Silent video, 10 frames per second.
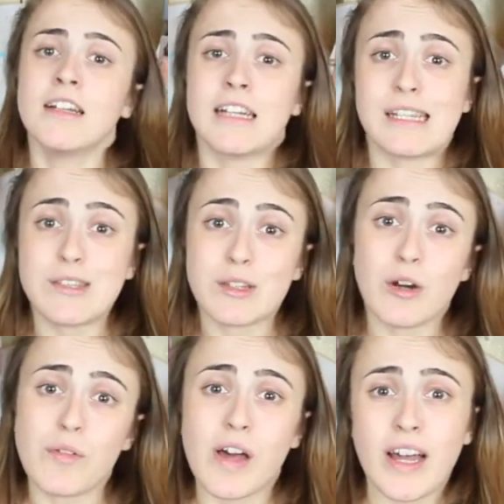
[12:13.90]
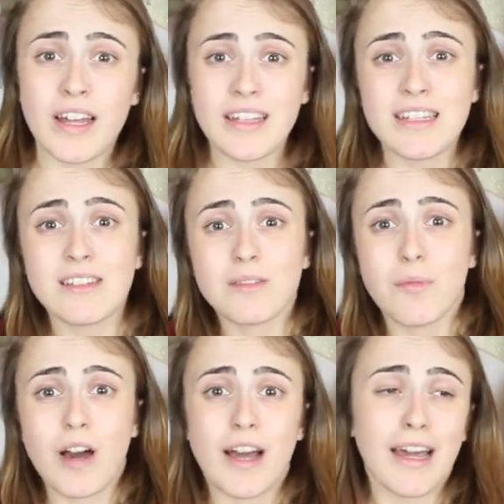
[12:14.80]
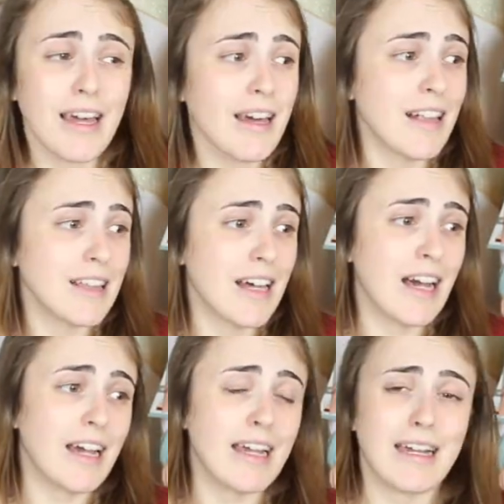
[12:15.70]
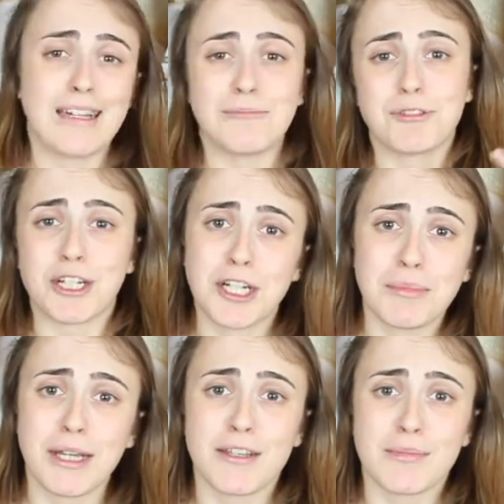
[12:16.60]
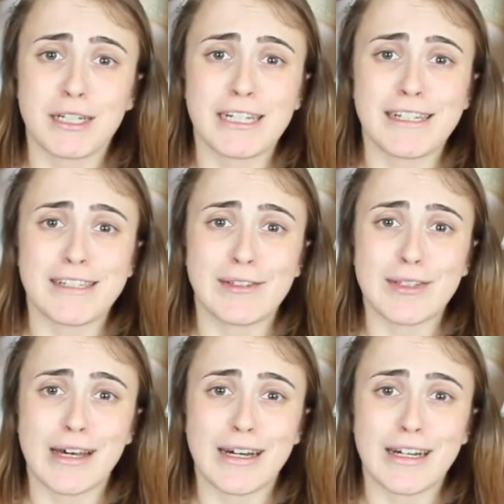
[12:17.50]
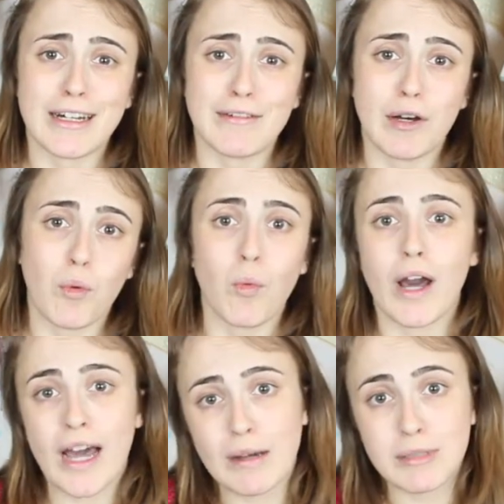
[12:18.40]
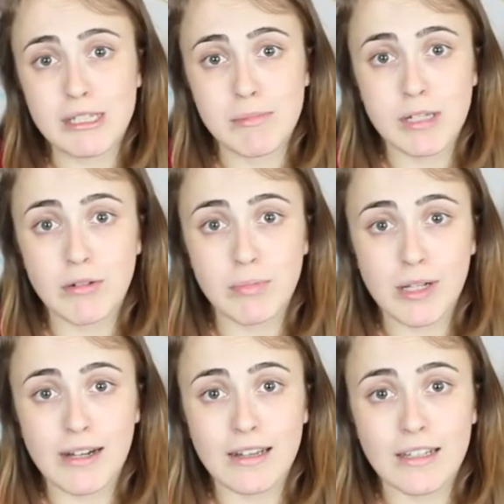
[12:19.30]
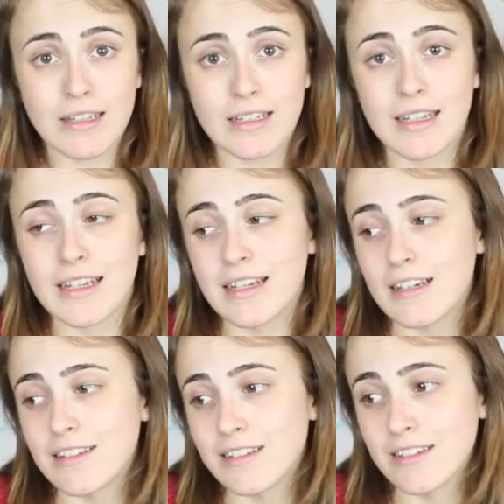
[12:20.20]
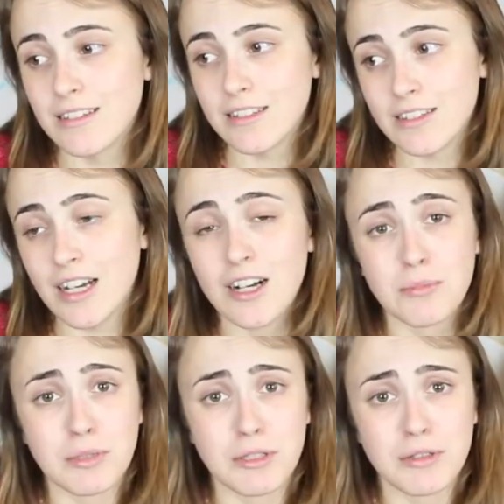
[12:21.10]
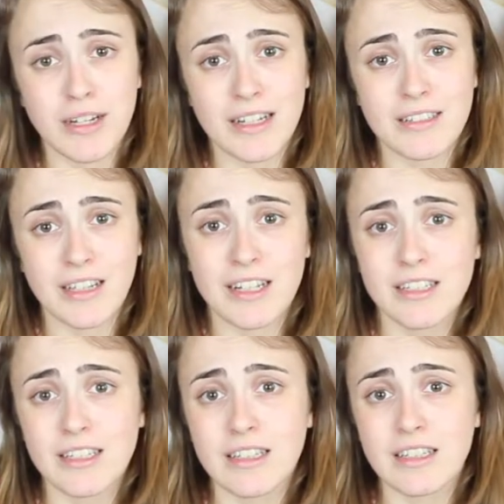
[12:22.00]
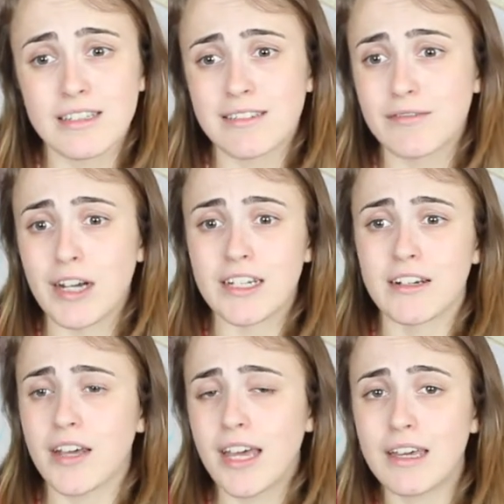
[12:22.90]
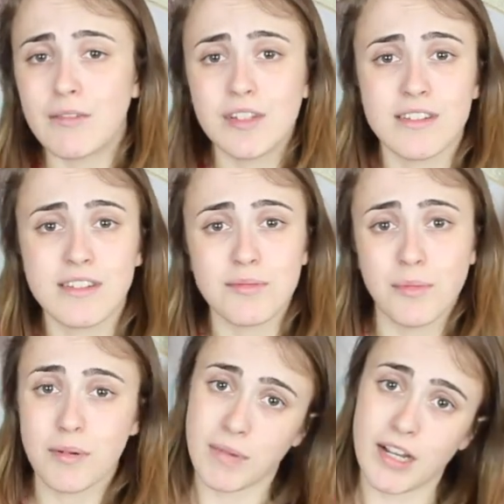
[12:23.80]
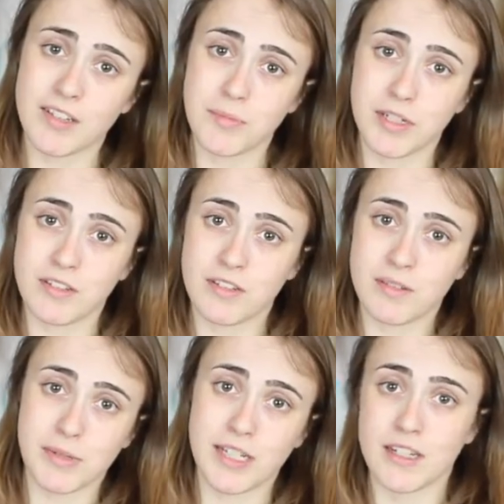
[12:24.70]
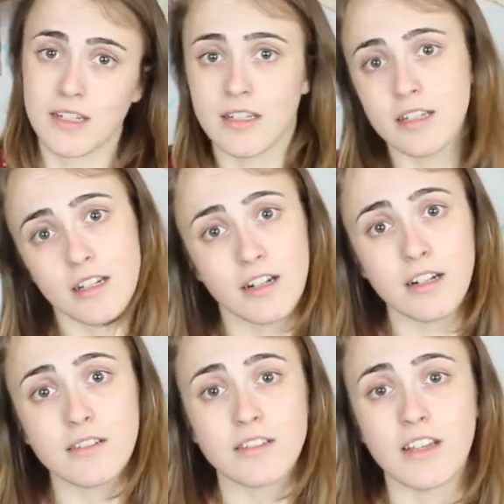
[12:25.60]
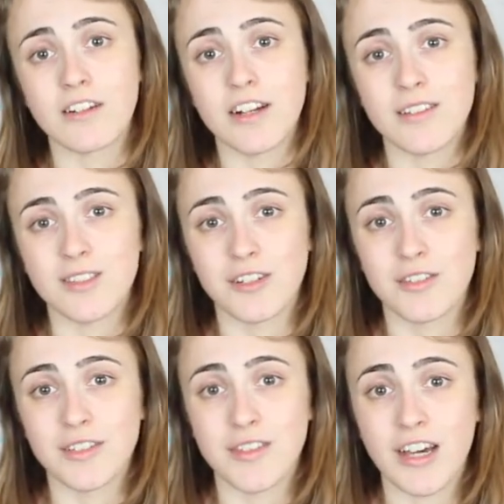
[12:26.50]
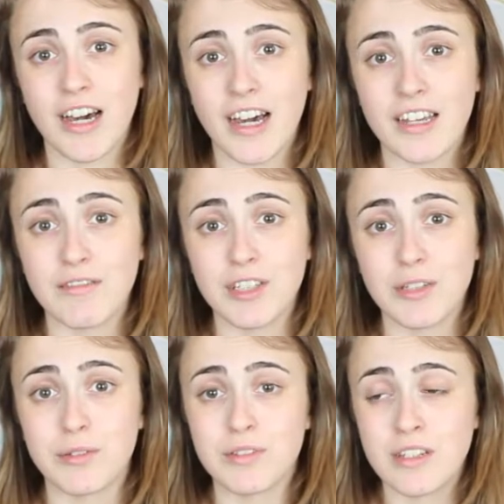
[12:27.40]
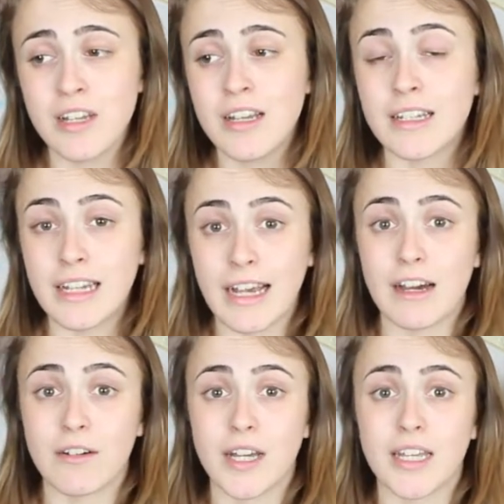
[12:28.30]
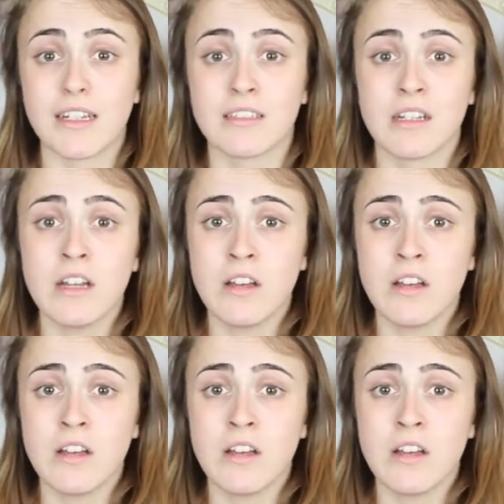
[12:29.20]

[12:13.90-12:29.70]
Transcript: And so that is why I am sharing my experience of what happened to me with blogging and help you guys kind of find out, hey, this is what my experience has been. Here is another great service that I have used now. And